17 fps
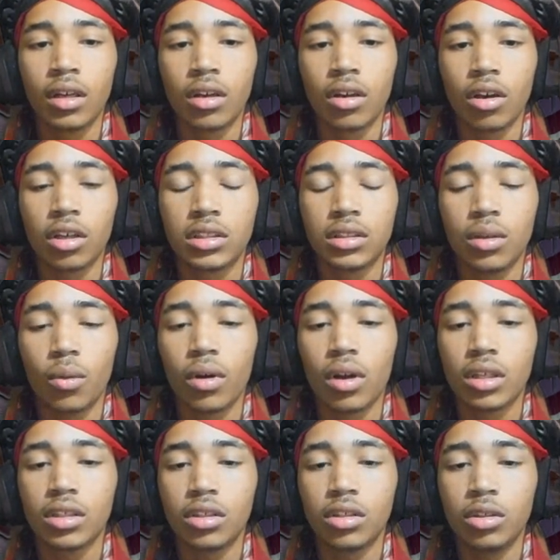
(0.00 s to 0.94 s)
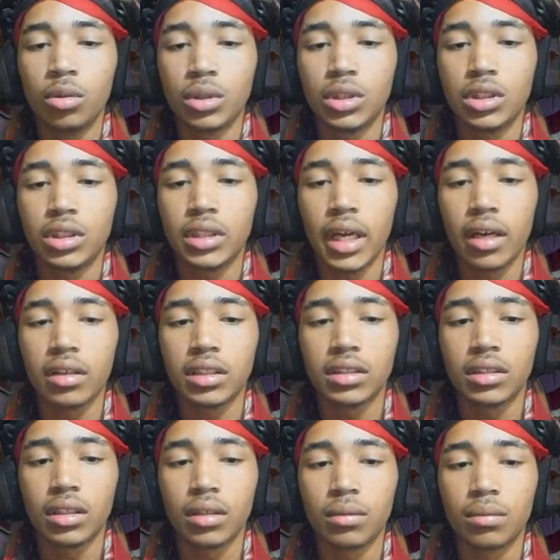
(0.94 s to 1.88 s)
And all she wanted to do was
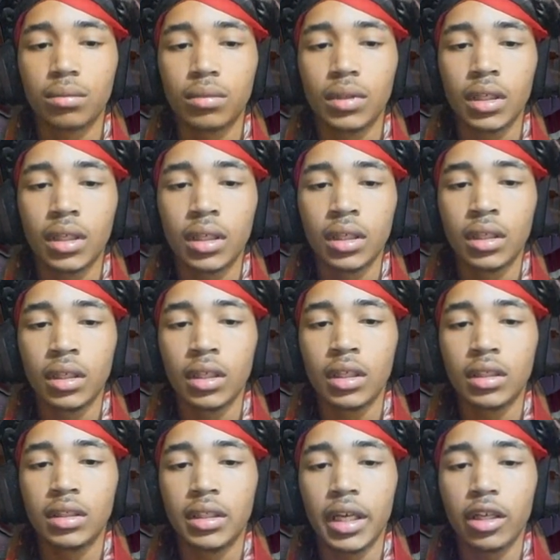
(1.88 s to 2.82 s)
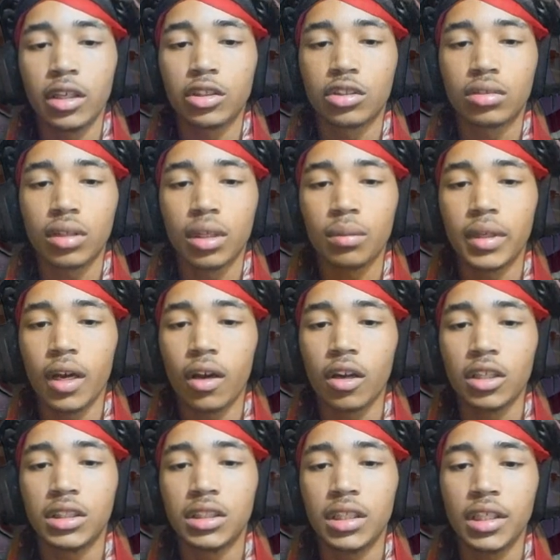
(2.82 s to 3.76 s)
cherish them. Tears streamed
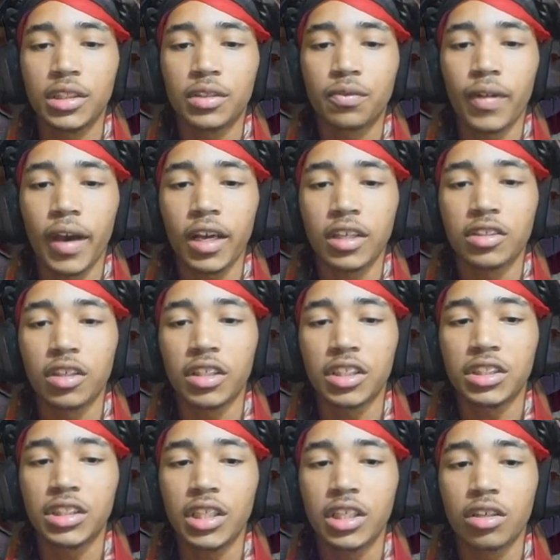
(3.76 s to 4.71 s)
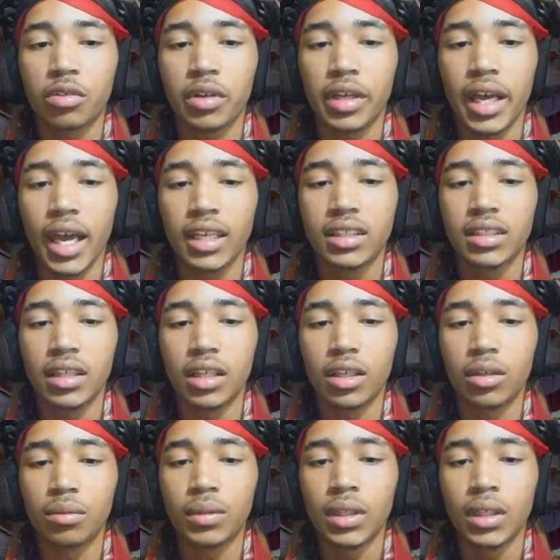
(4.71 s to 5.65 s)
down her cheeks faster than she could react to
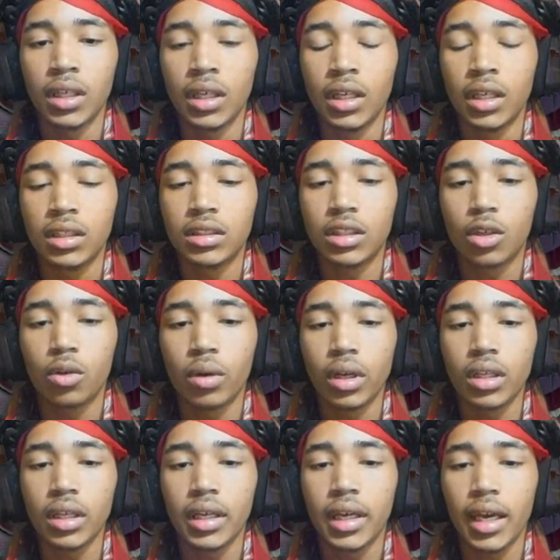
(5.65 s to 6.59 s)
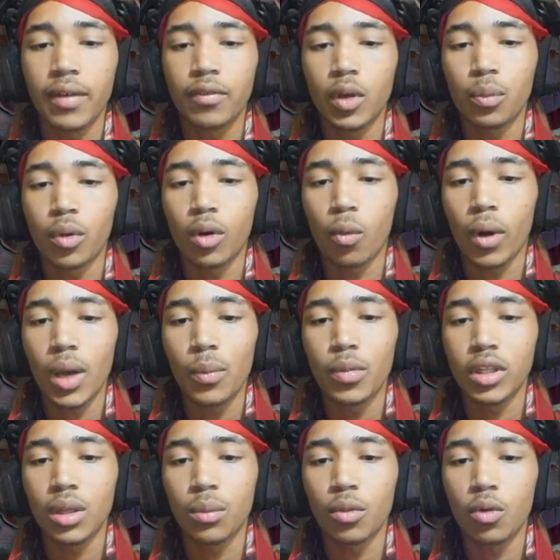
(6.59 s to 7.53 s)
them. She quickly gave up on
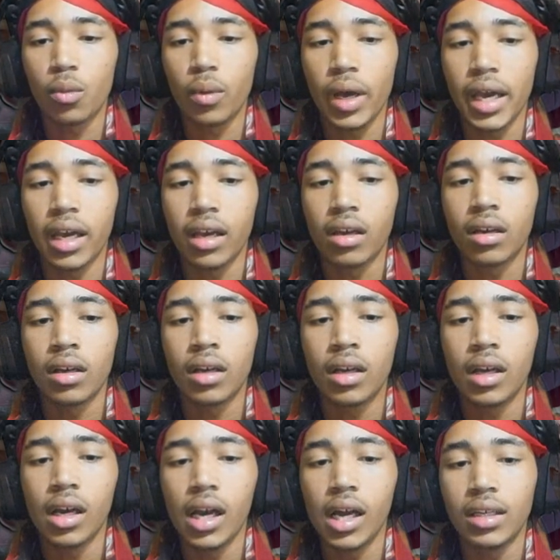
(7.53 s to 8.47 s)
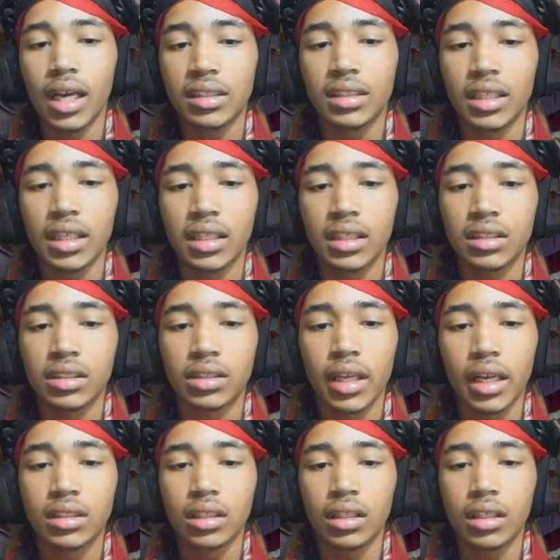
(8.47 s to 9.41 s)
wiping them away, electing
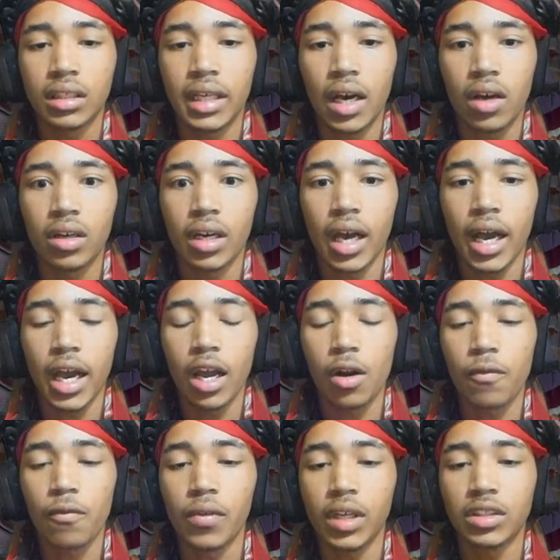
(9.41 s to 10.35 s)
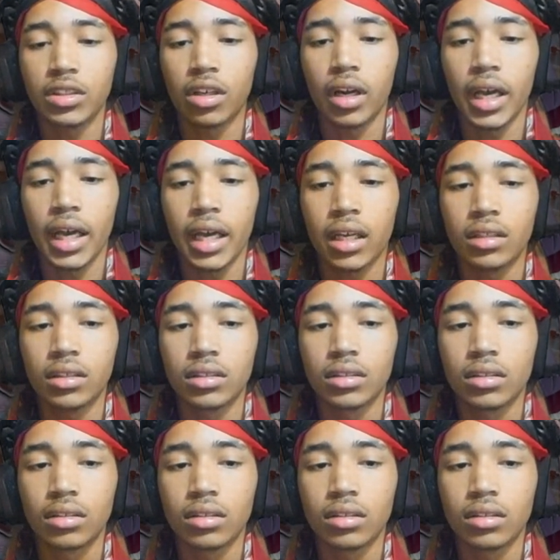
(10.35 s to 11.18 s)
instead to look down and hide her face in her hands.